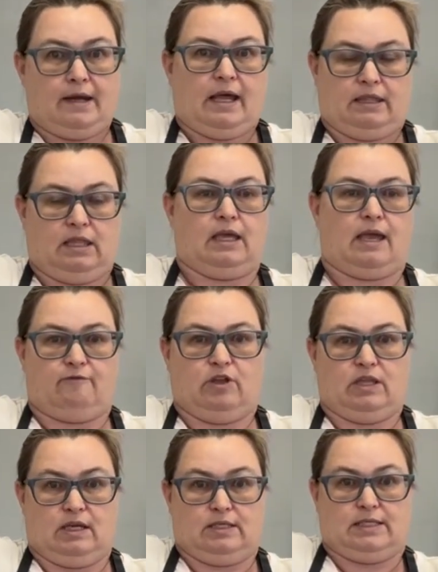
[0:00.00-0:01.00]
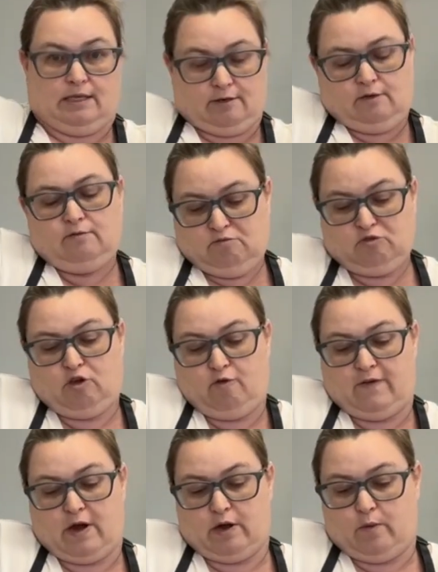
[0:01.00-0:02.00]
I think everything did go
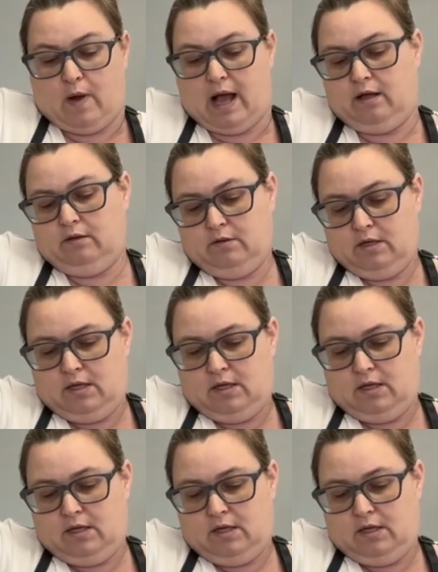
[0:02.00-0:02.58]
very well,